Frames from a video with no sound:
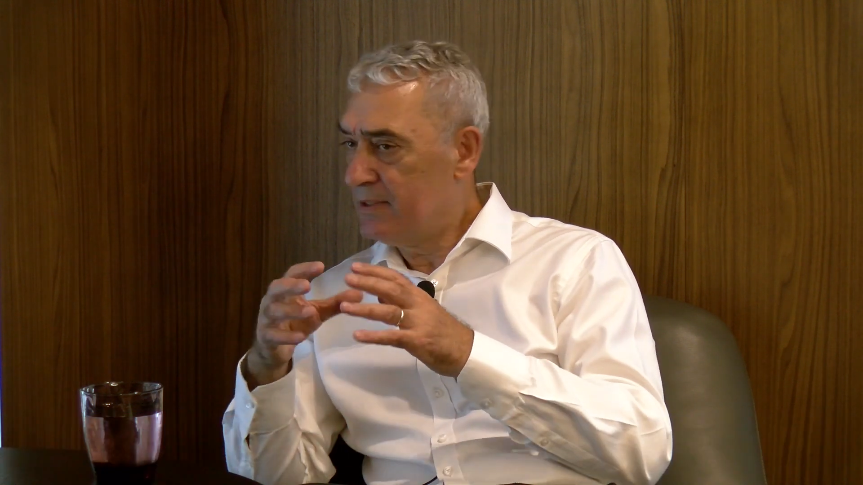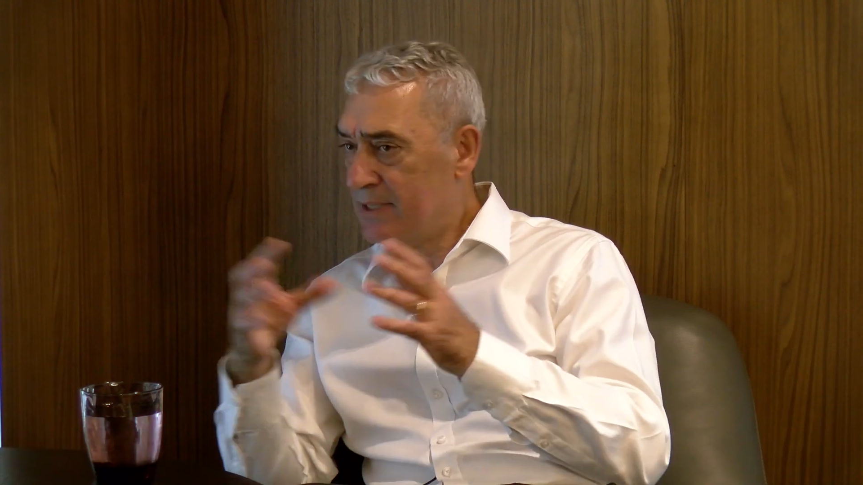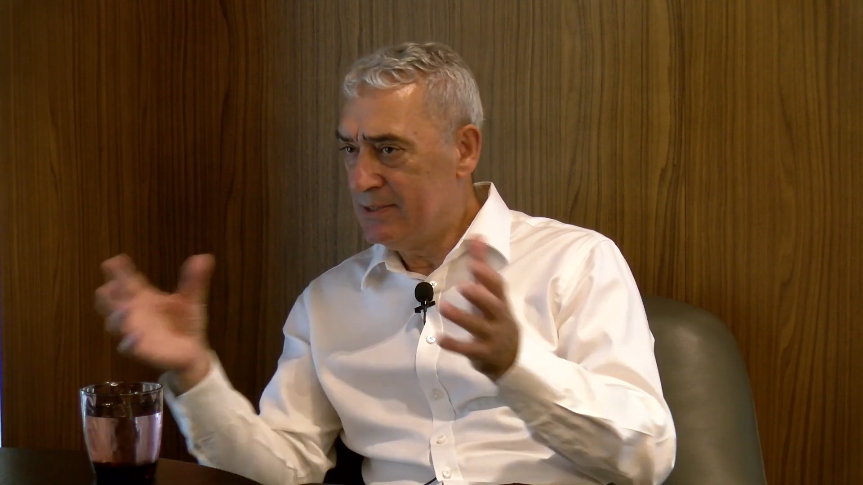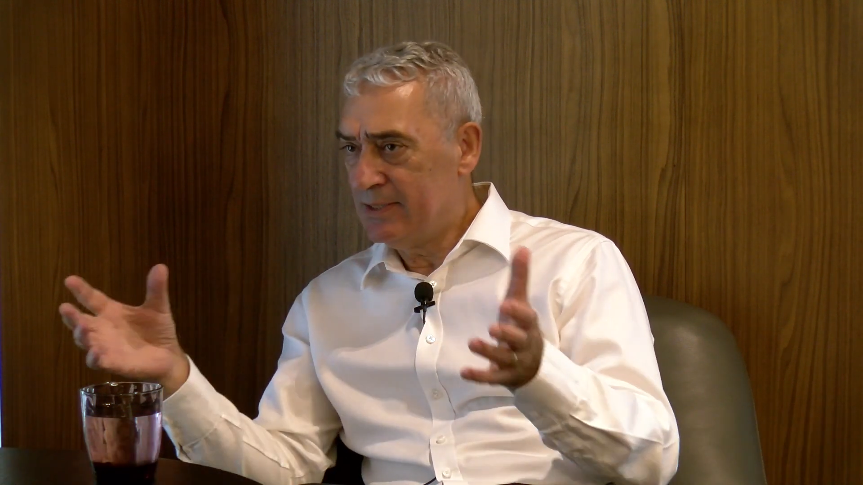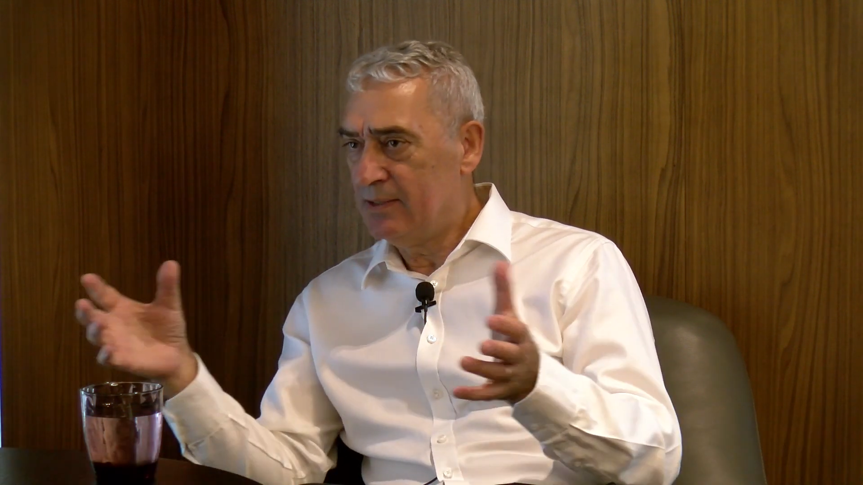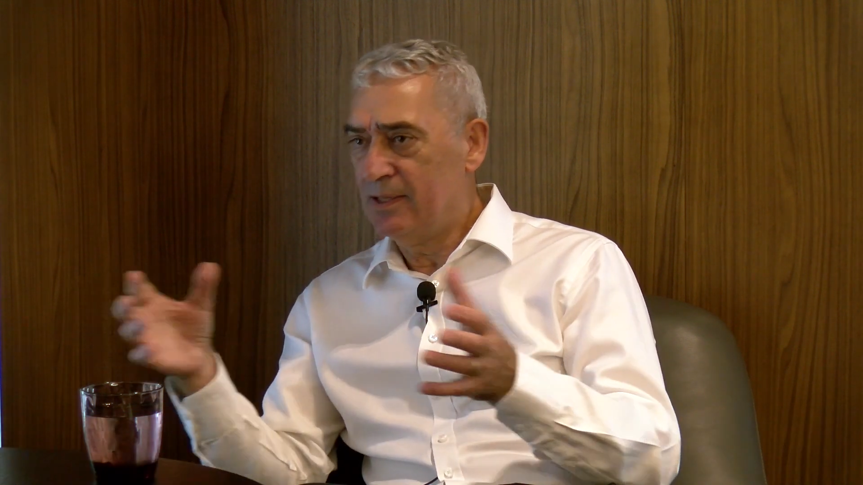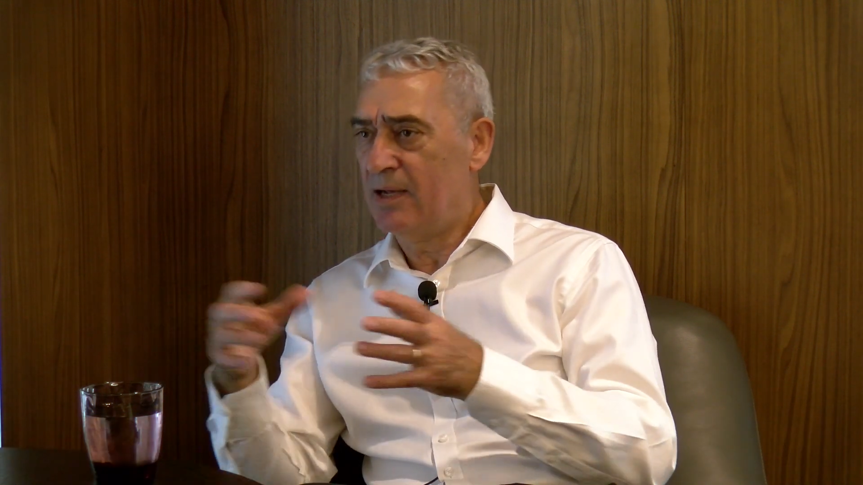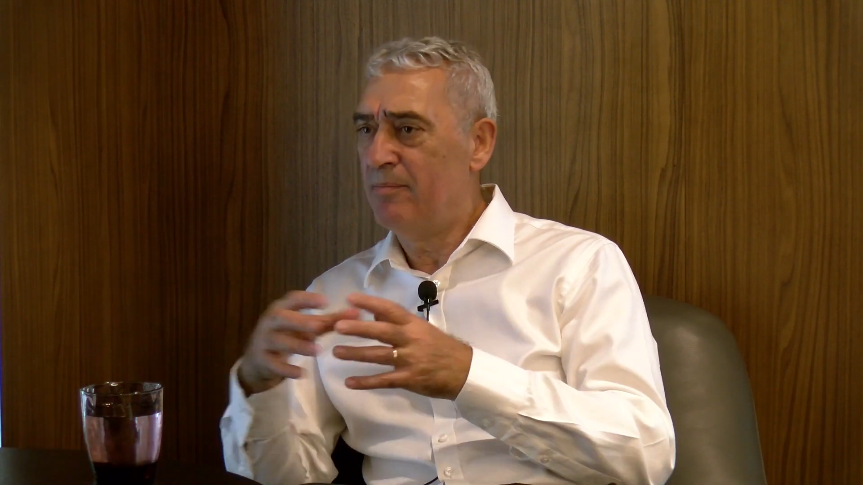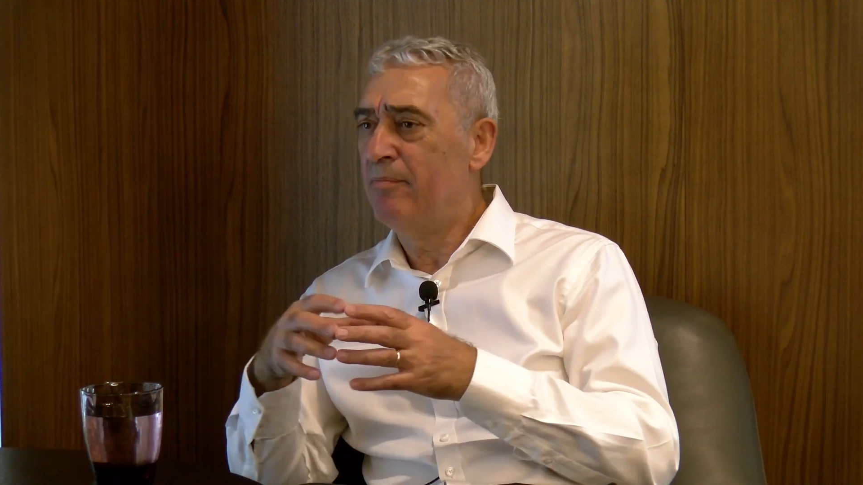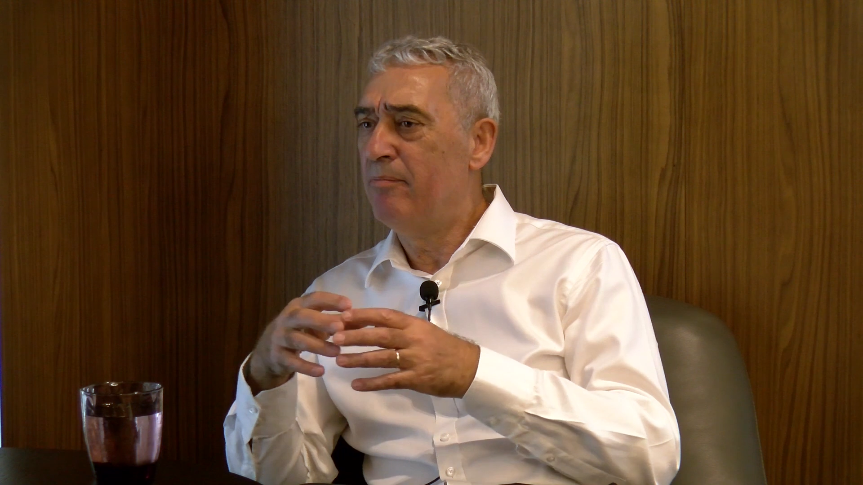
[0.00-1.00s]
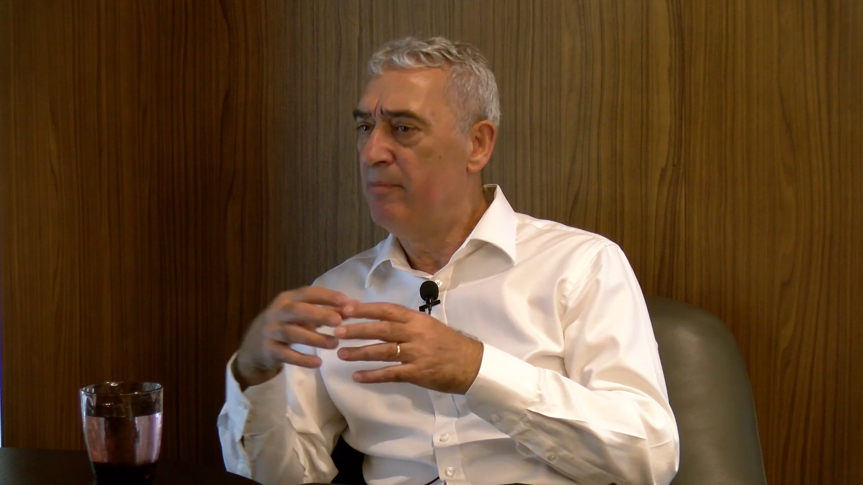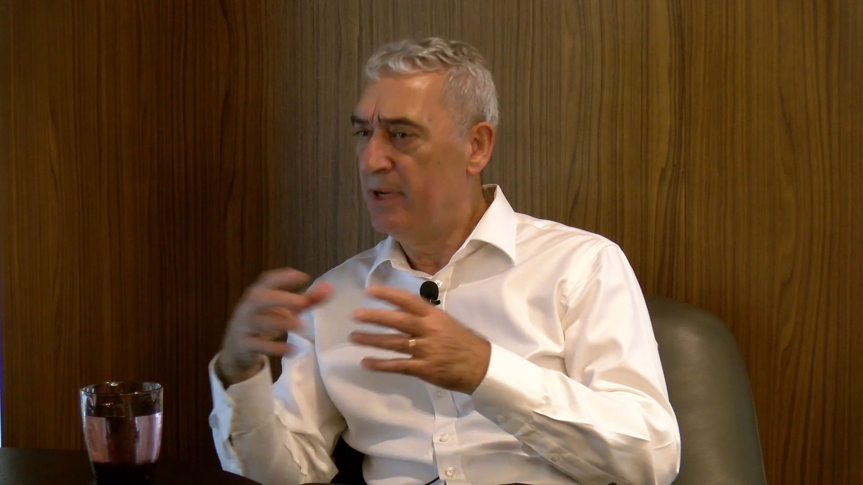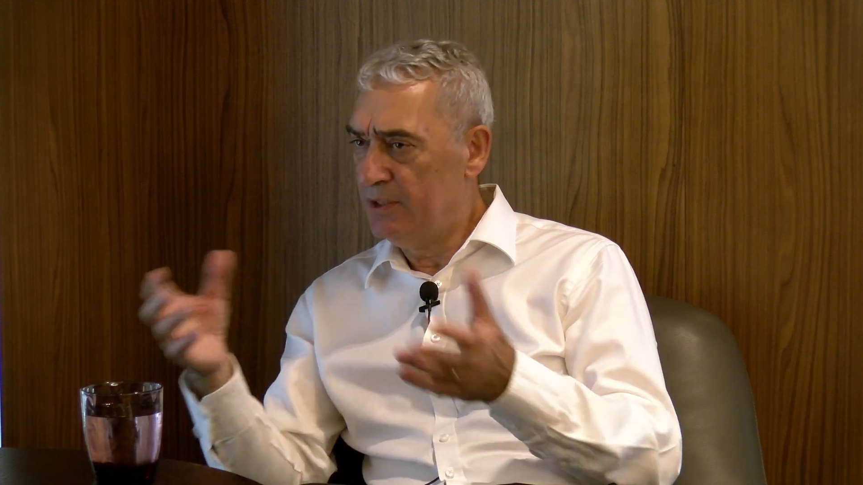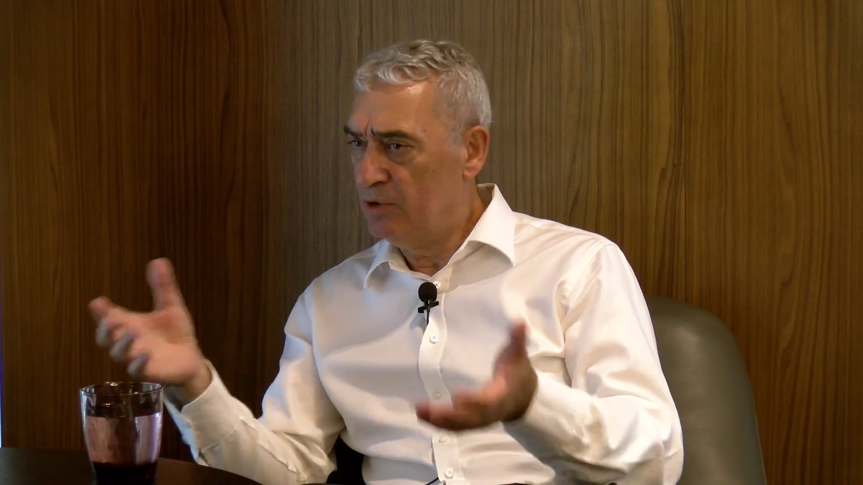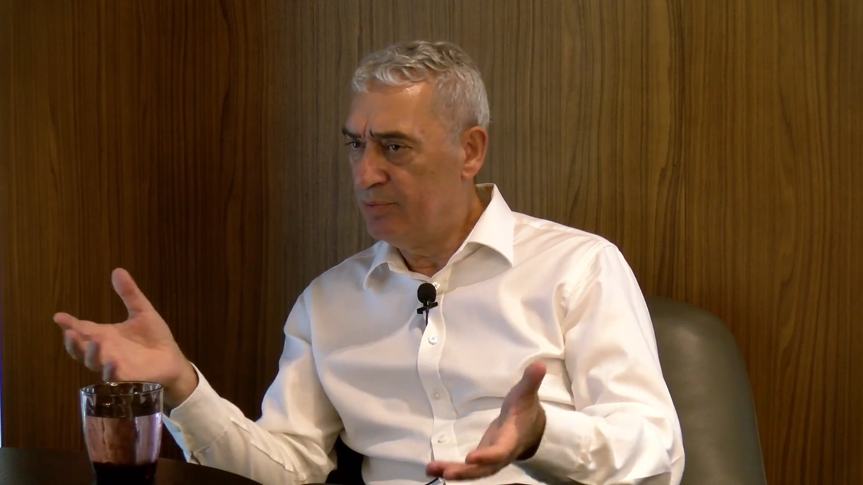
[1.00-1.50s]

as I said, there are many